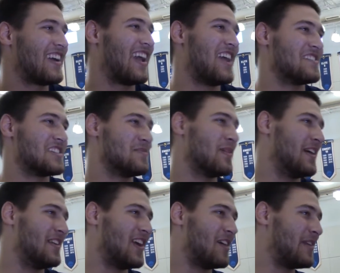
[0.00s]
I can't
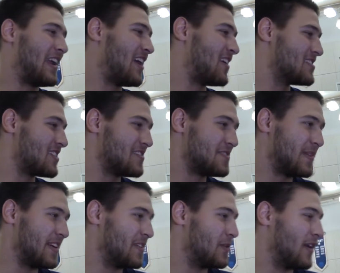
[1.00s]
explain to you how many hours I've
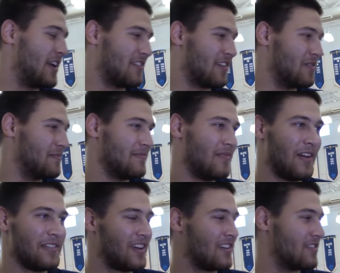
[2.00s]
spent in the weight room,
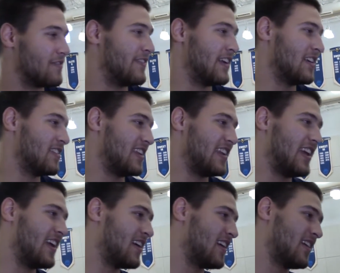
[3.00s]
out there on the field, and
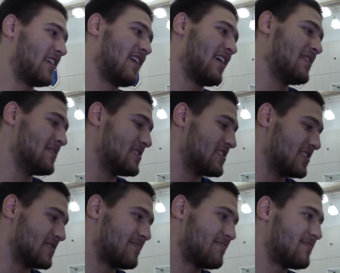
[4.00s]
here. It's
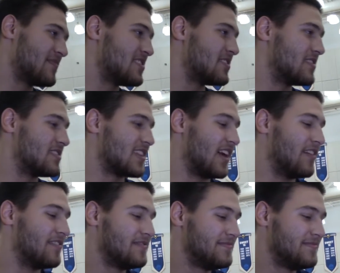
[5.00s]
just, it's tough.